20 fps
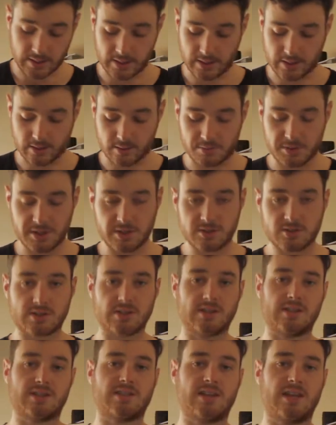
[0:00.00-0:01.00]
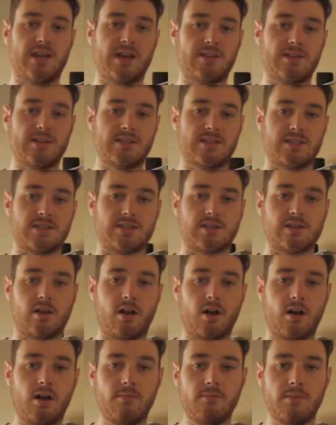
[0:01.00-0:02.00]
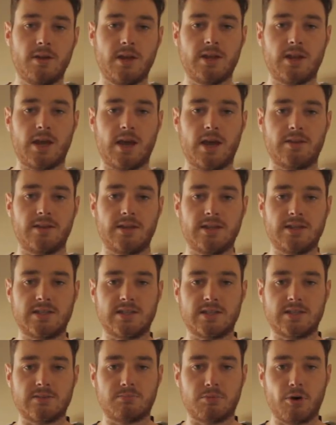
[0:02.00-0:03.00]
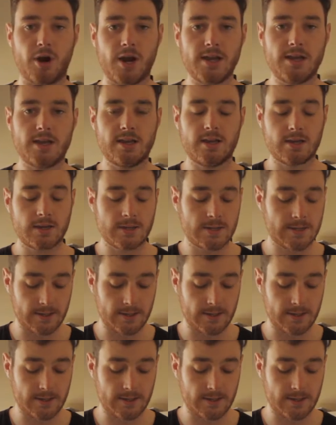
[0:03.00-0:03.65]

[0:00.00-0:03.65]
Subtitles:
it'll be interesting to see how these things climb, how these things brake.